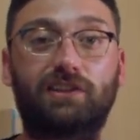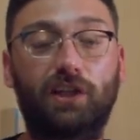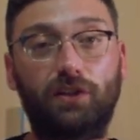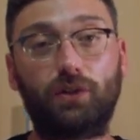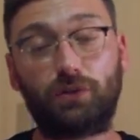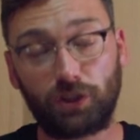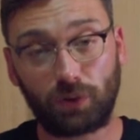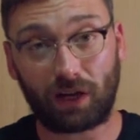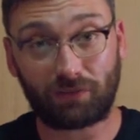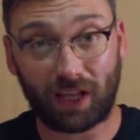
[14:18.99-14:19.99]
So you do
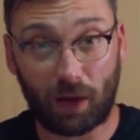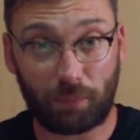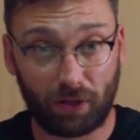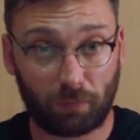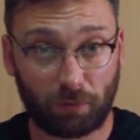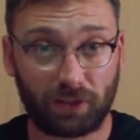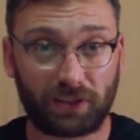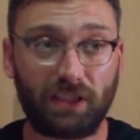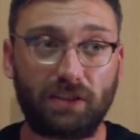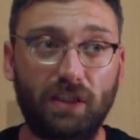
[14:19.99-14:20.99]
have that appeal
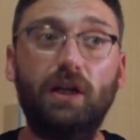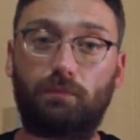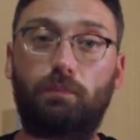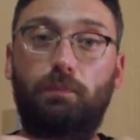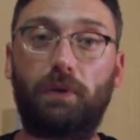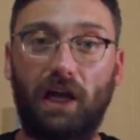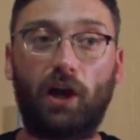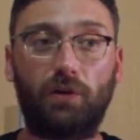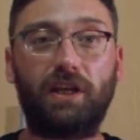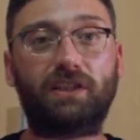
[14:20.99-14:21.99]
process, but that
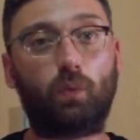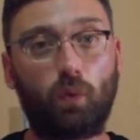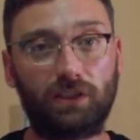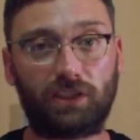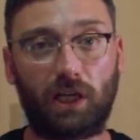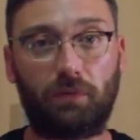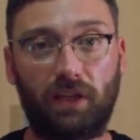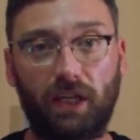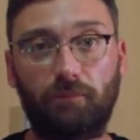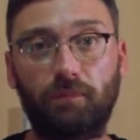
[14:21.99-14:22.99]
only is a one-time
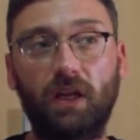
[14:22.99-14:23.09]
thing.